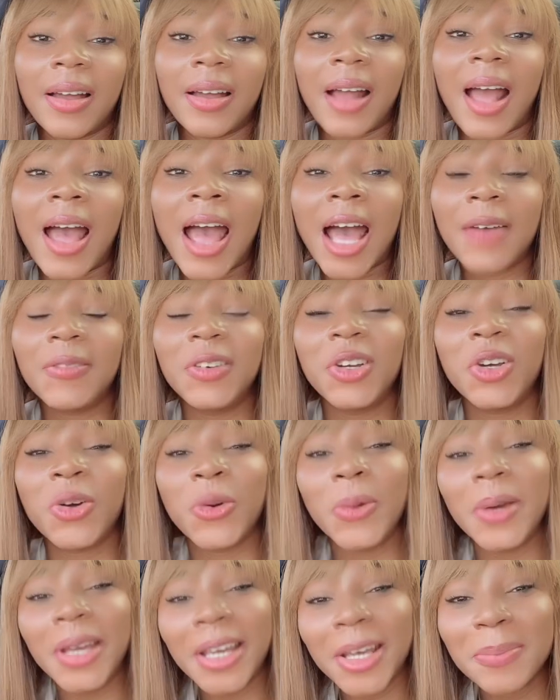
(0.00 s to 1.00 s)
I have a
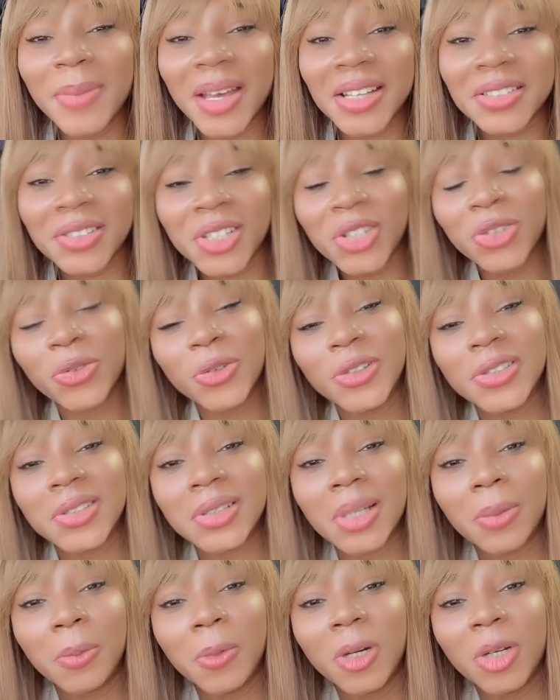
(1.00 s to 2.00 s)
quick message for
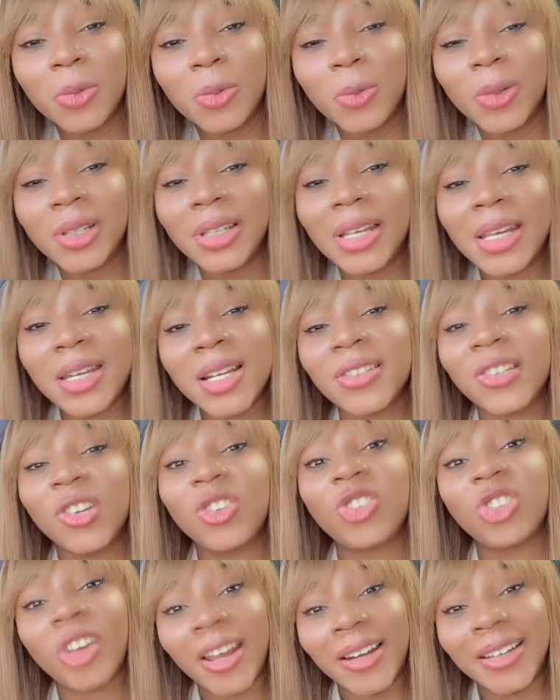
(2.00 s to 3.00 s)
someone relating
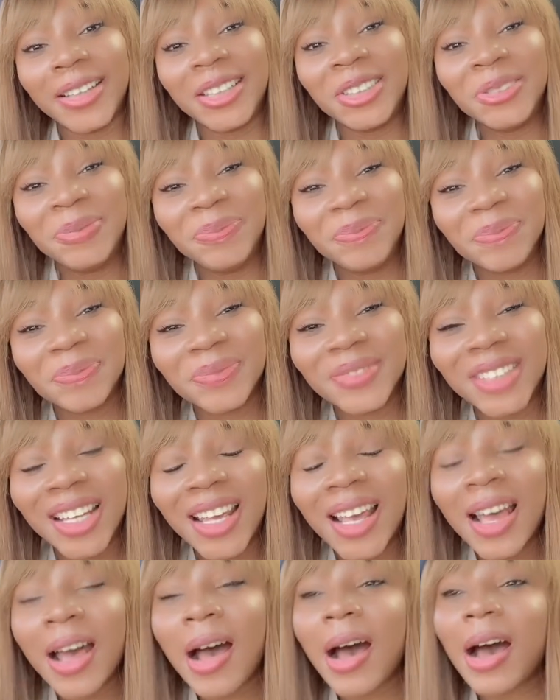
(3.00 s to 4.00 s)
to China.
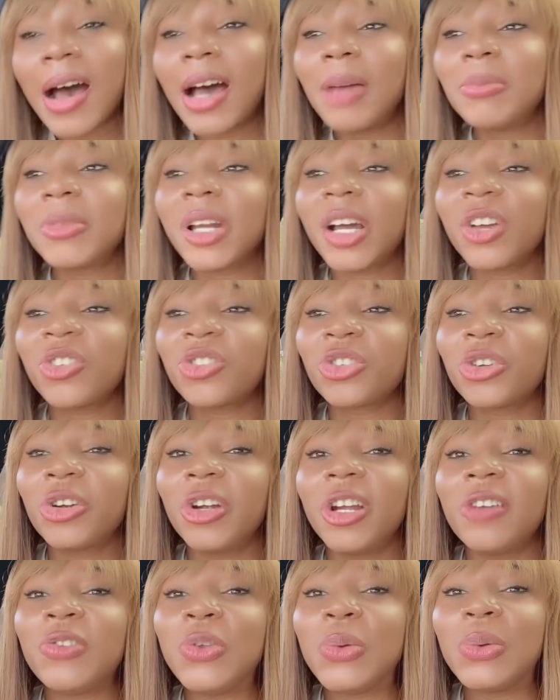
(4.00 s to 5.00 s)
I'm not
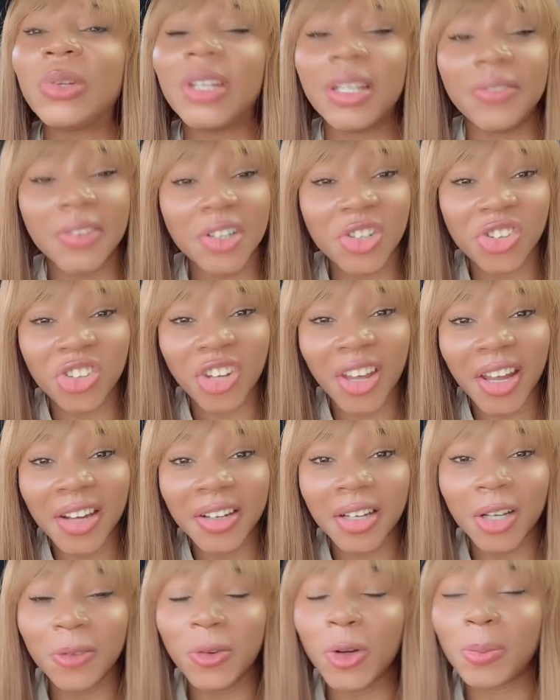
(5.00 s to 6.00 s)
sure if you live in
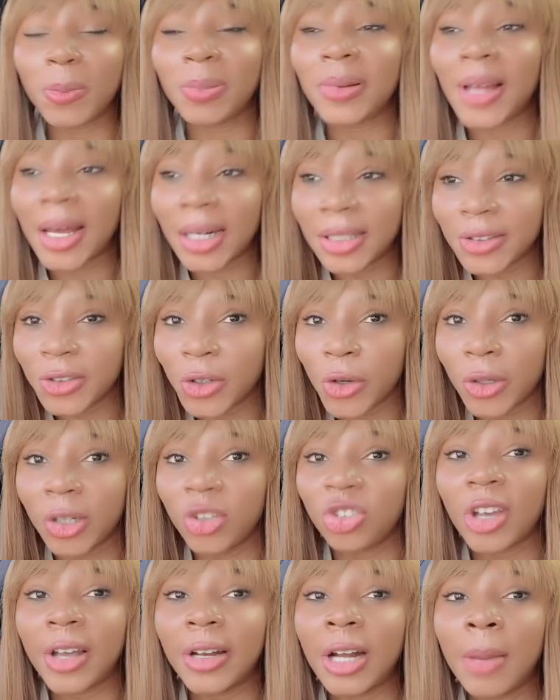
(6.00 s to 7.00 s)
China, if you're planning to go to
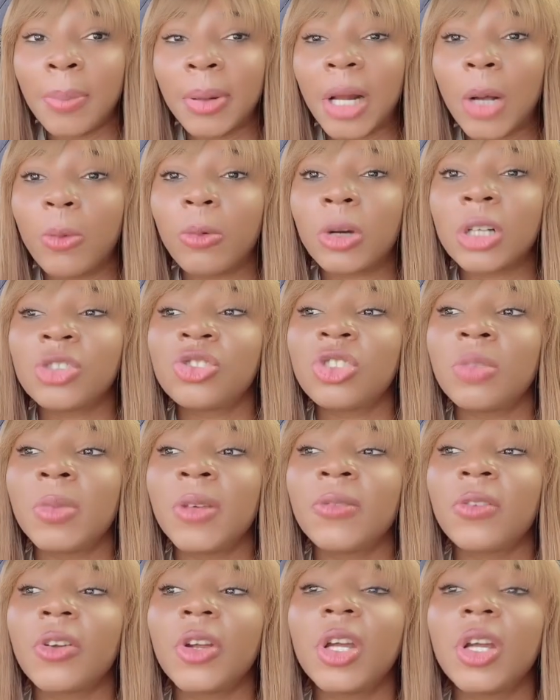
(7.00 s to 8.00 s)
China, but I want you to
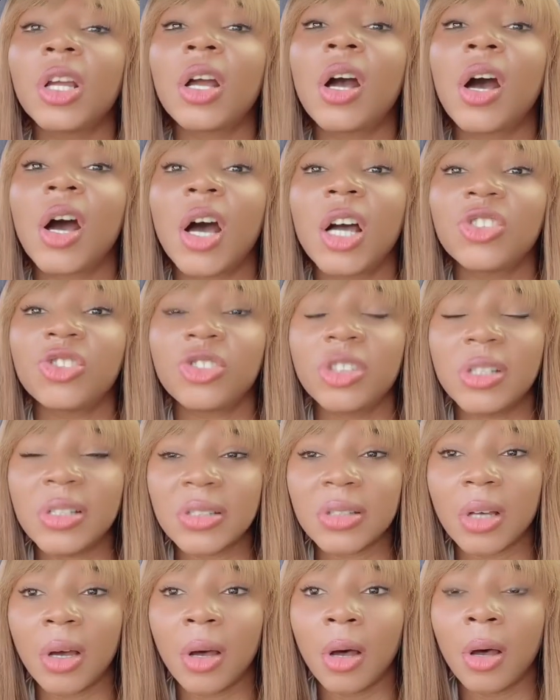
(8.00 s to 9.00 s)
be very
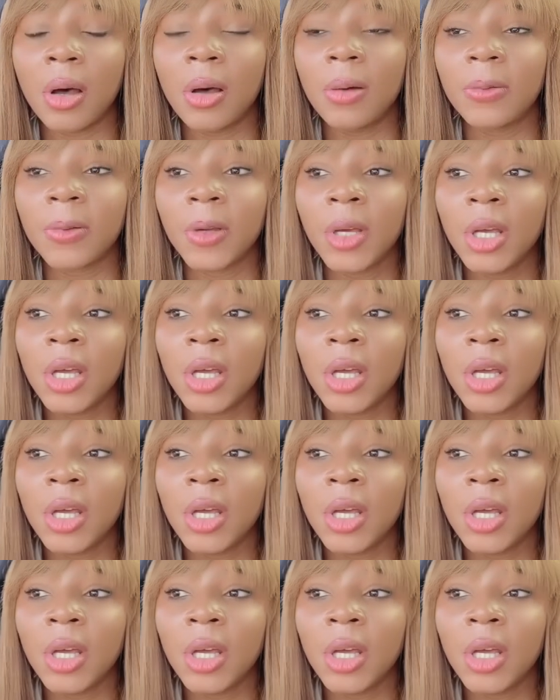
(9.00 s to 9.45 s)
cautious of